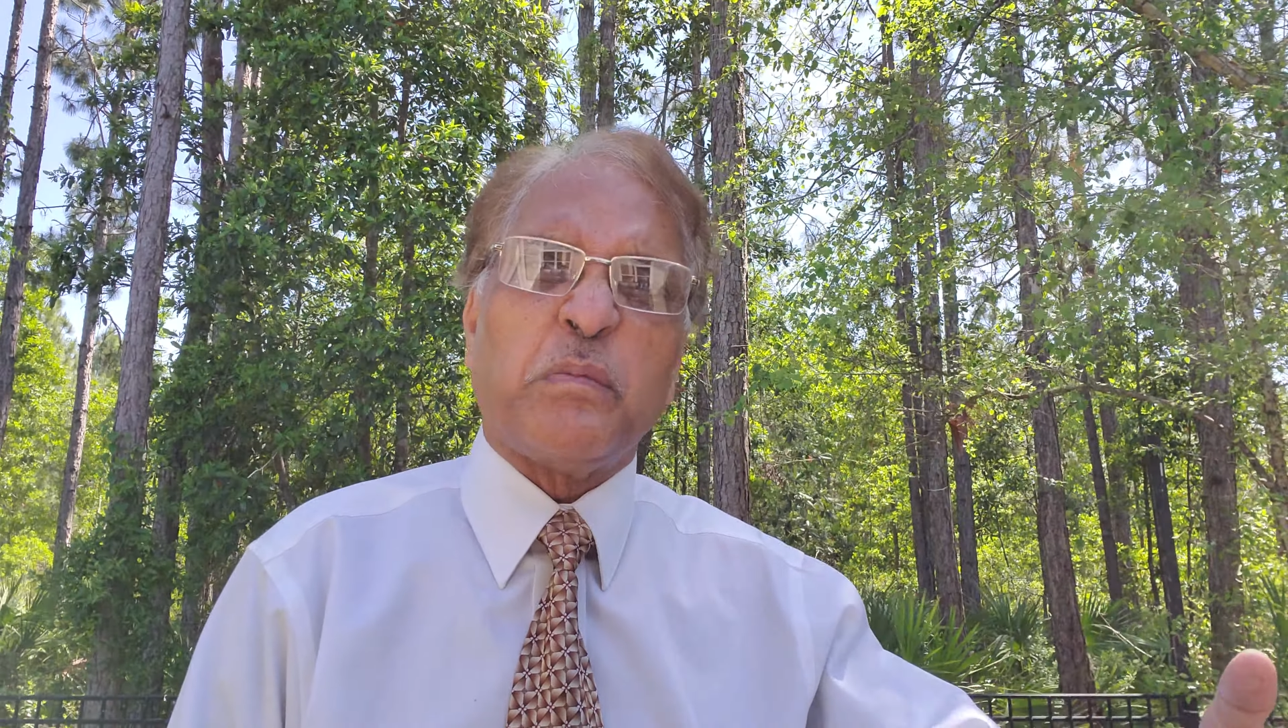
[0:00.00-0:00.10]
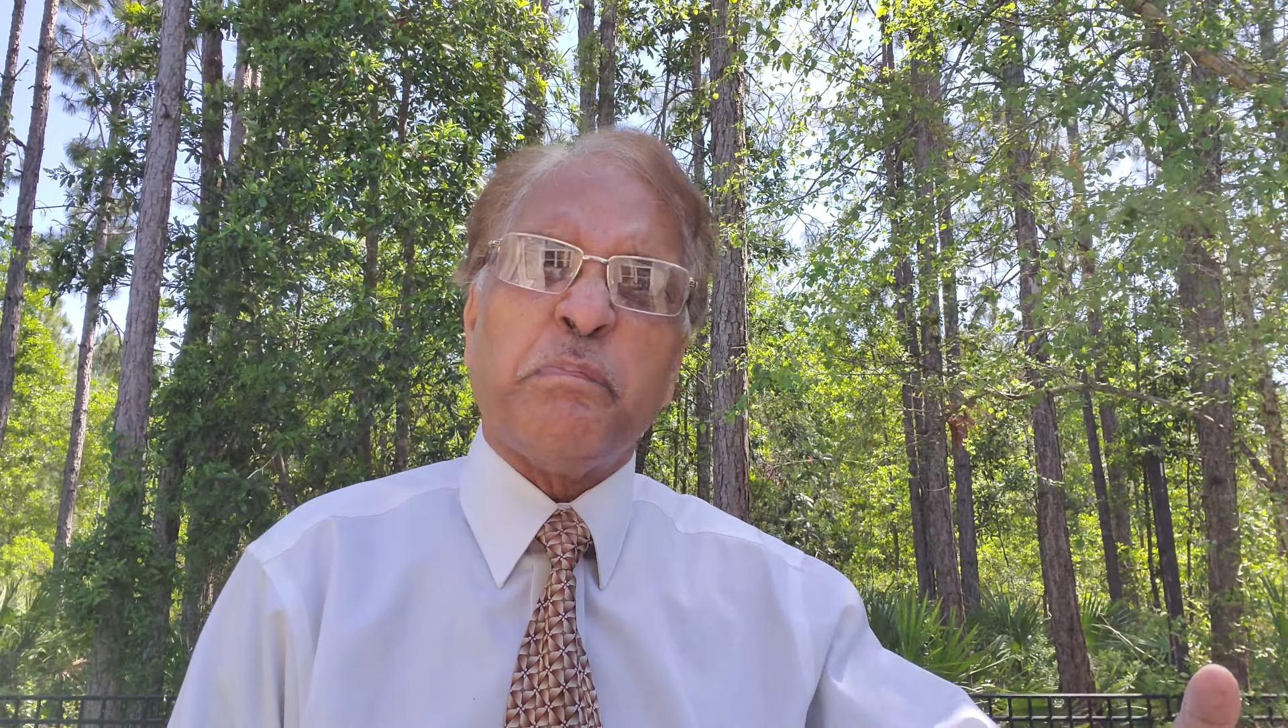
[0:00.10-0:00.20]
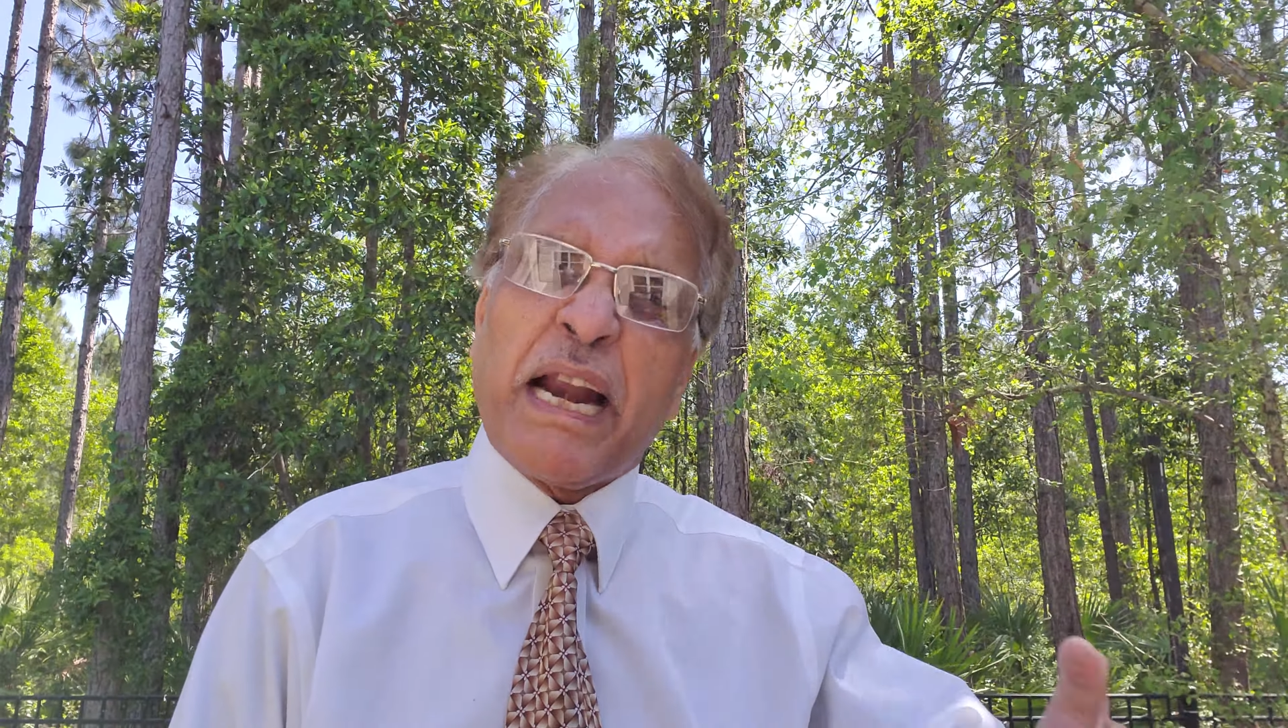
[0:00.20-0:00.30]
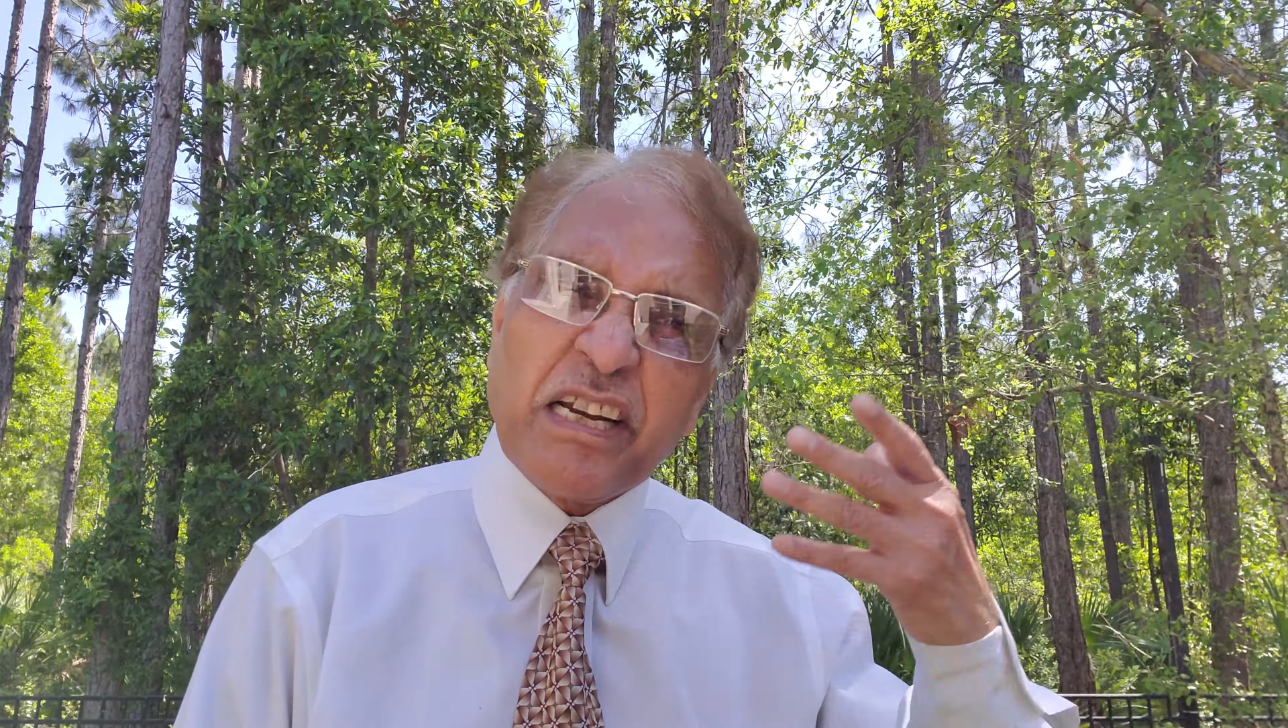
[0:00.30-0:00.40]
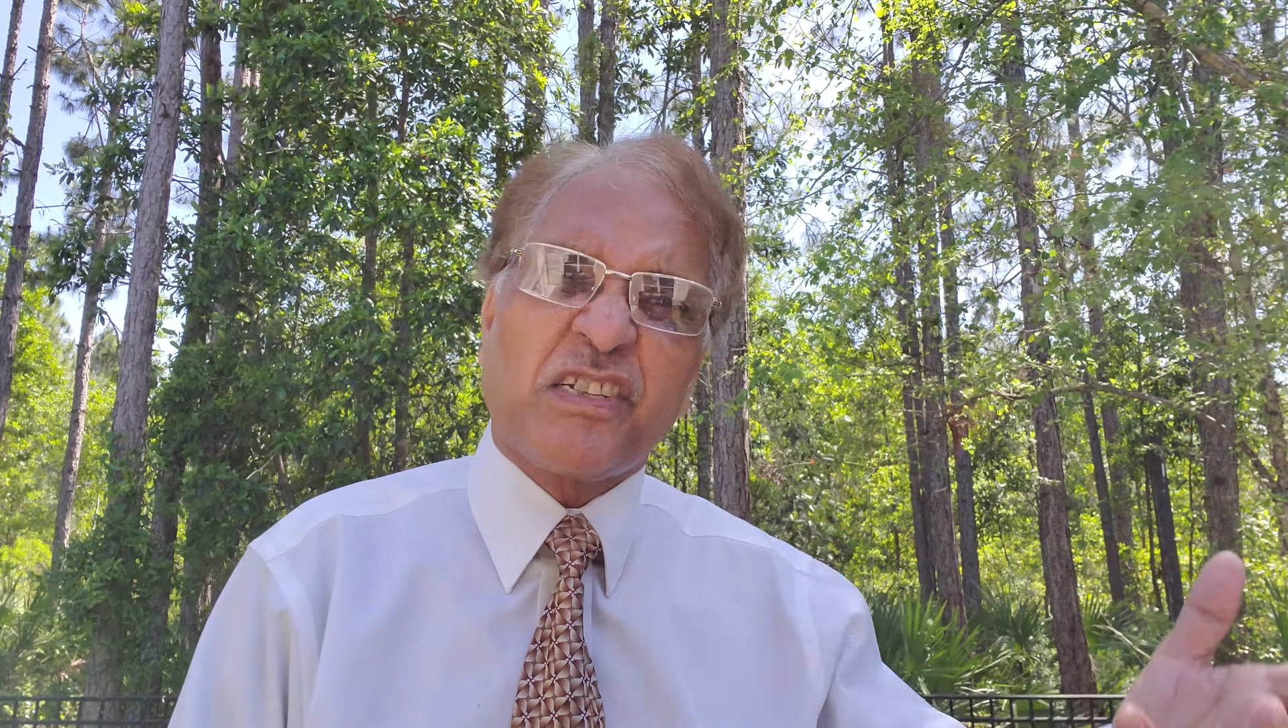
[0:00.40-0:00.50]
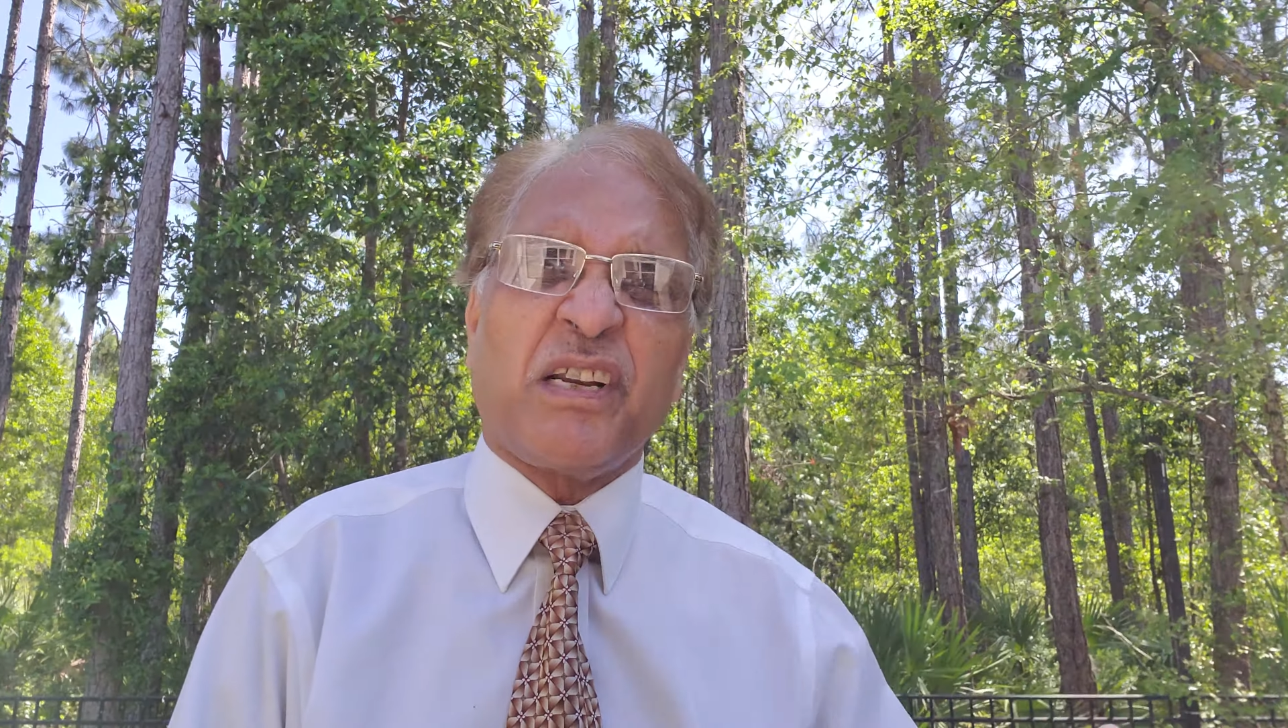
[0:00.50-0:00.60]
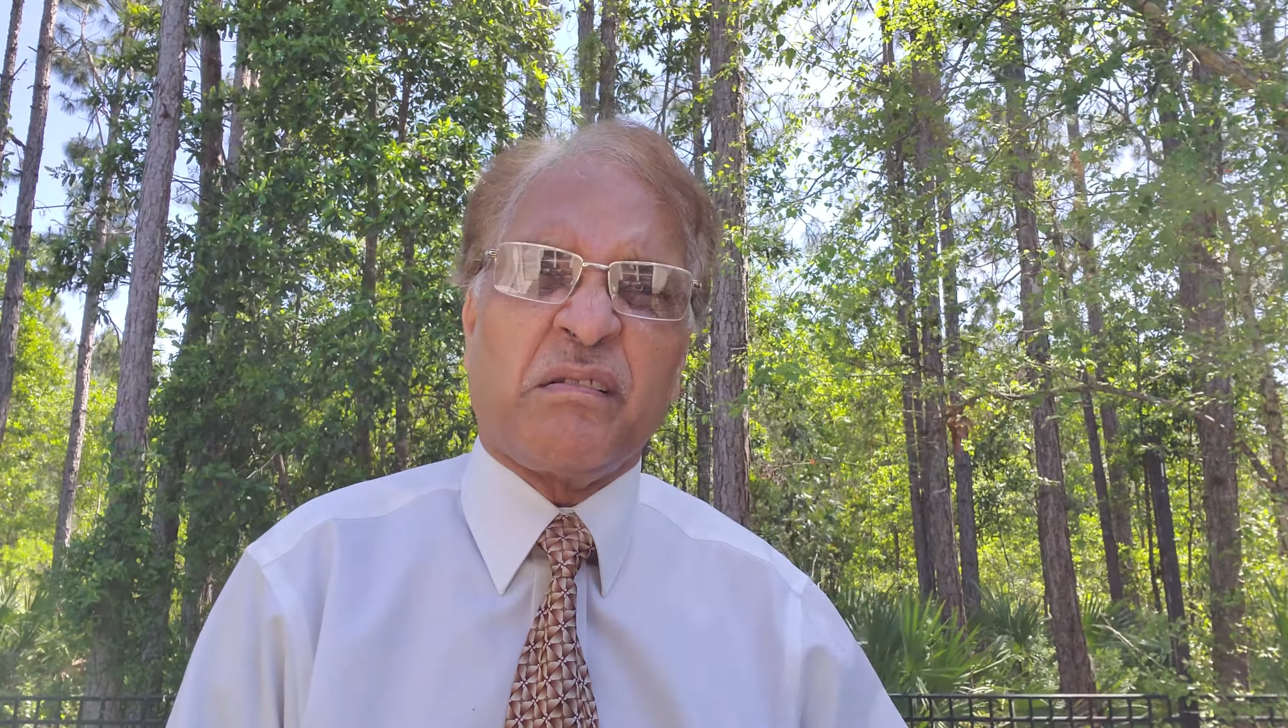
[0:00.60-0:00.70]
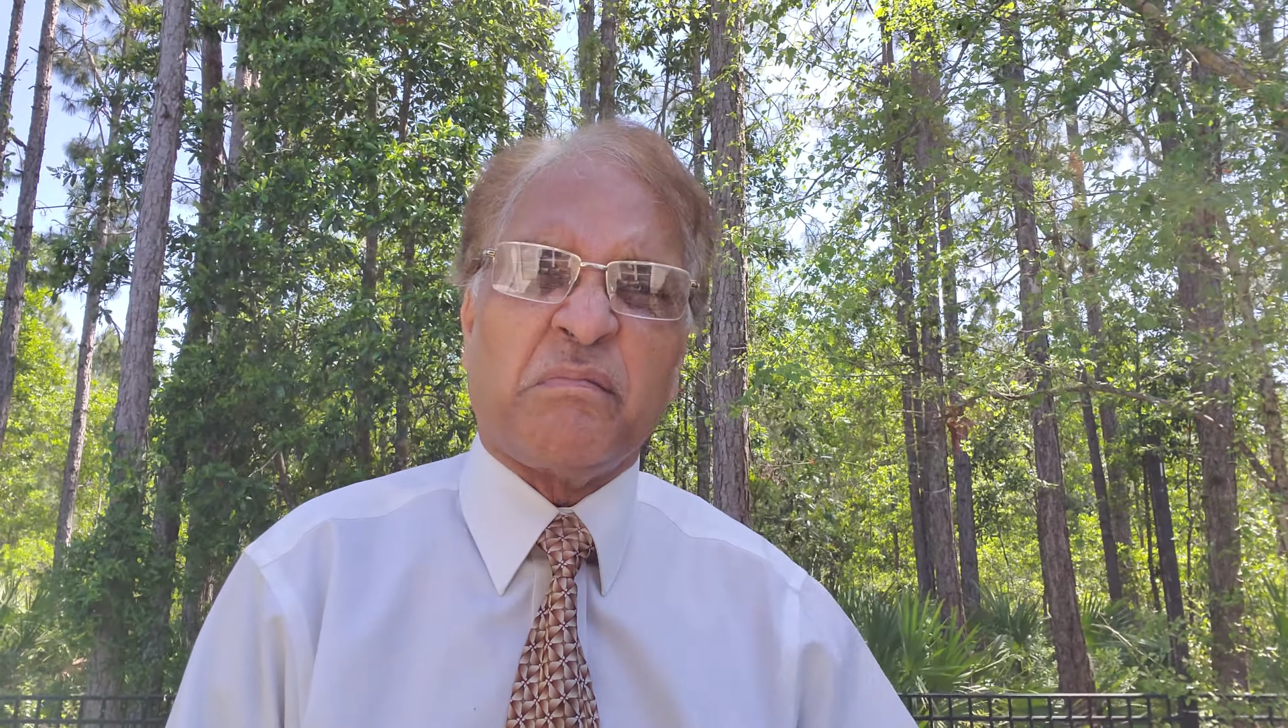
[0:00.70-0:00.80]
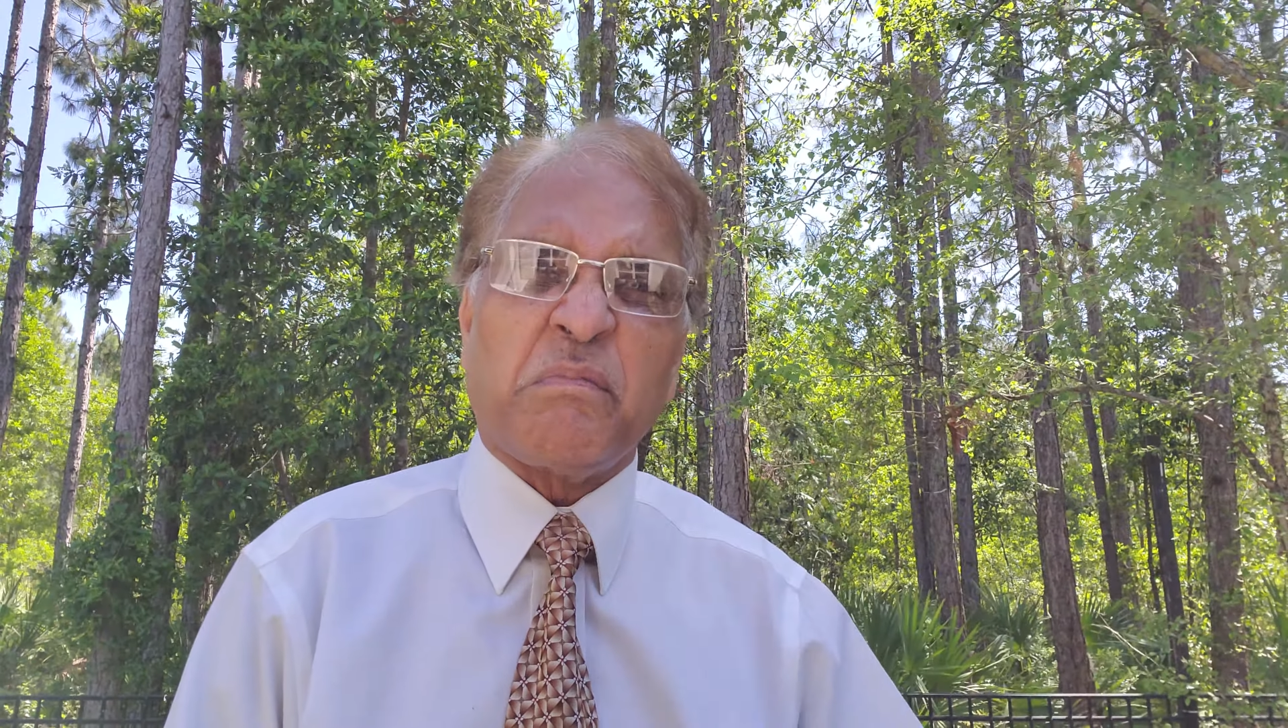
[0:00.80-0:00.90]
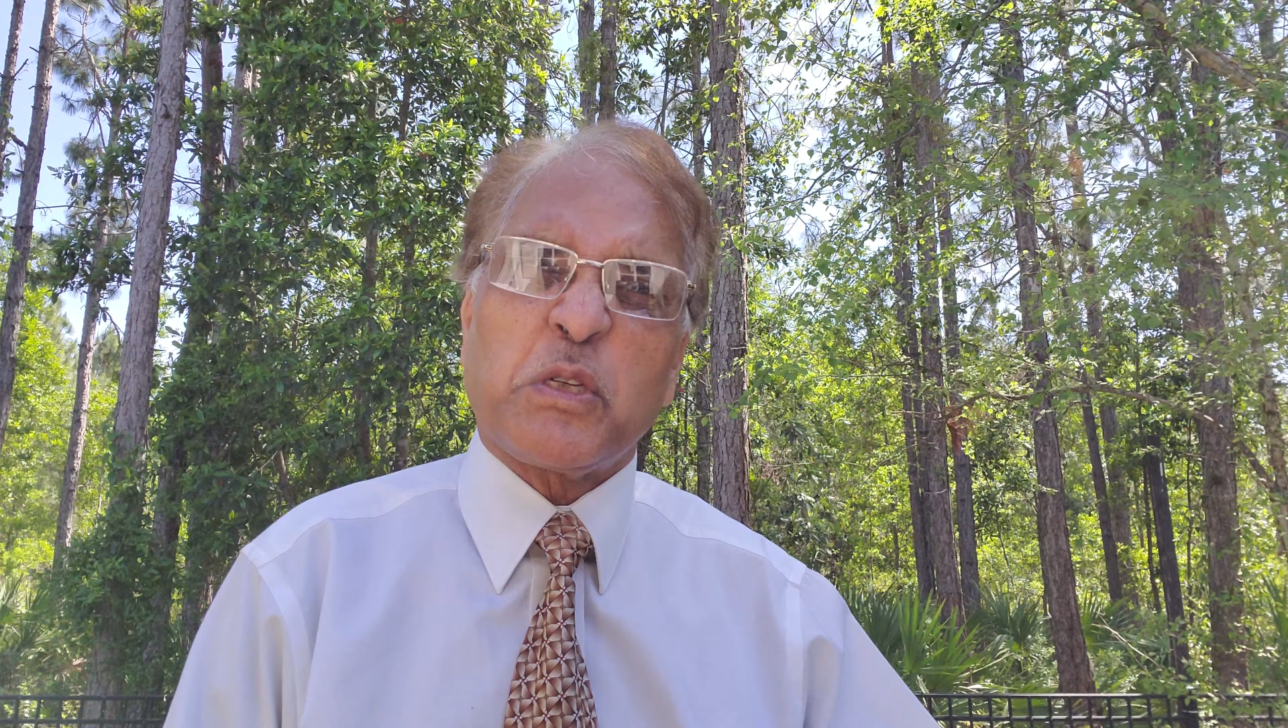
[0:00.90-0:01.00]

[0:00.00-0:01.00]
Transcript: medicine,